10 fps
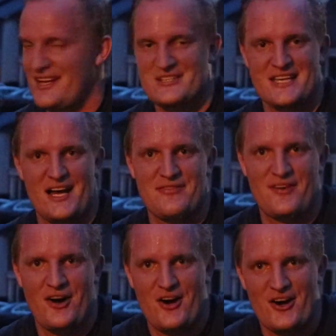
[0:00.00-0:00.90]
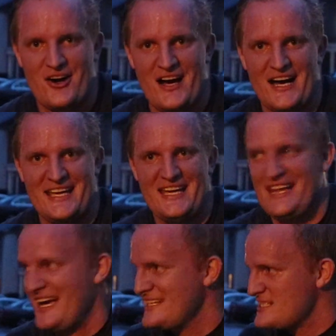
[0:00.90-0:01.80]
that'll set off our key
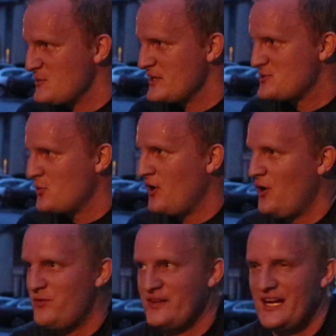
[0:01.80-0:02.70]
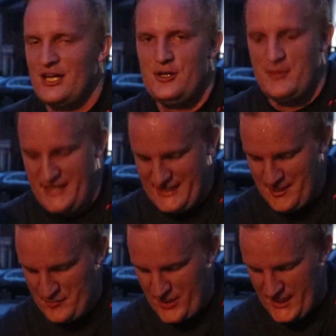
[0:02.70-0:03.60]
light, which will hopefully illuminate the
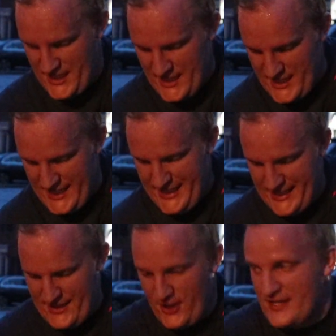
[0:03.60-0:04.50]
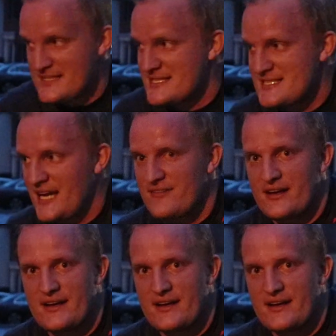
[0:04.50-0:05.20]
umbrella and all that's inside of it.